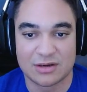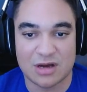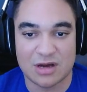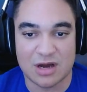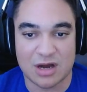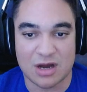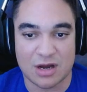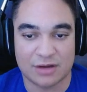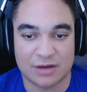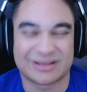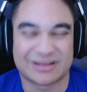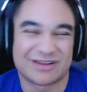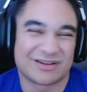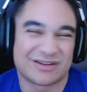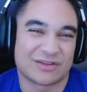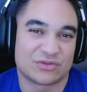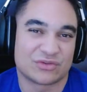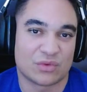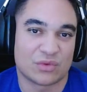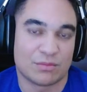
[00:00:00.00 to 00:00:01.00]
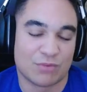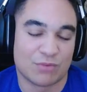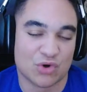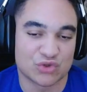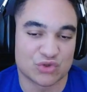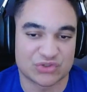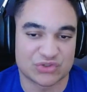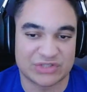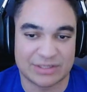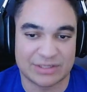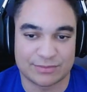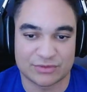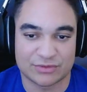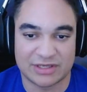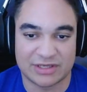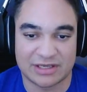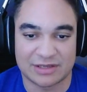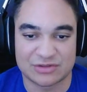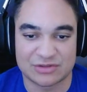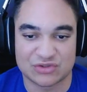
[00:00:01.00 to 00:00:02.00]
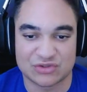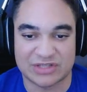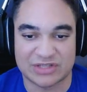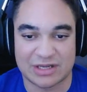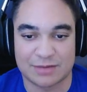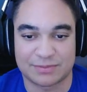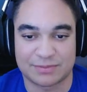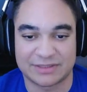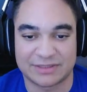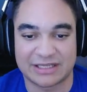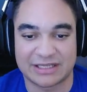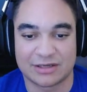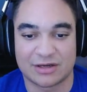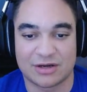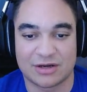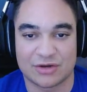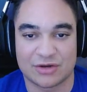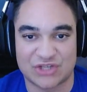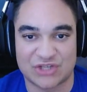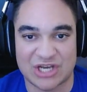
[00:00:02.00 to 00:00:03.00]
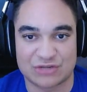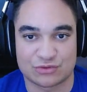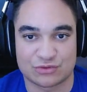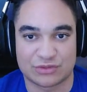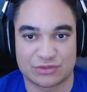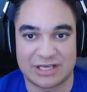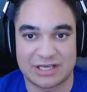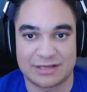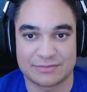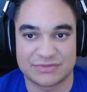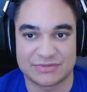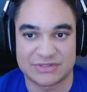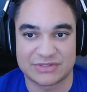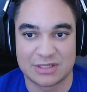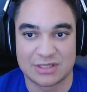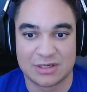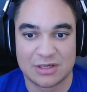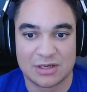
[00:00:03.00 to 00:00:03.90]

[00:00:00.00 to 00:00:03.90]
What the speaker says: kind of get through the motions type of thing, and just kind of play casual games.